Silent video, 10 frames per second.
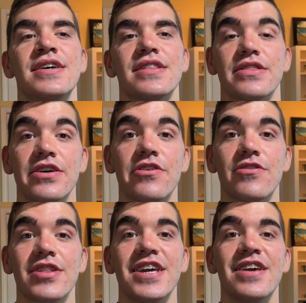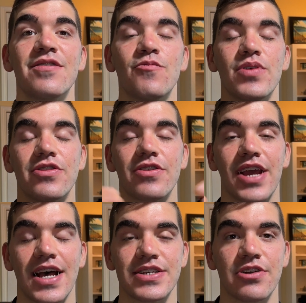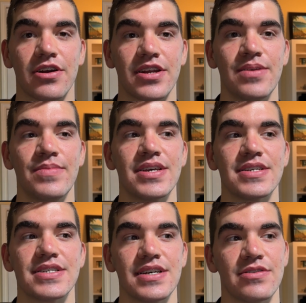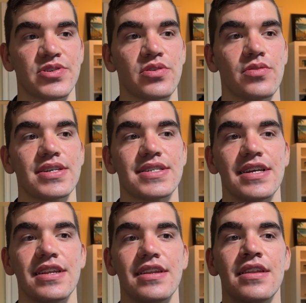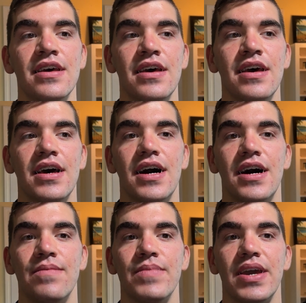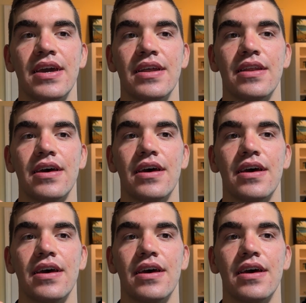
literally, with their gastrocnemius and their soleus tendon. And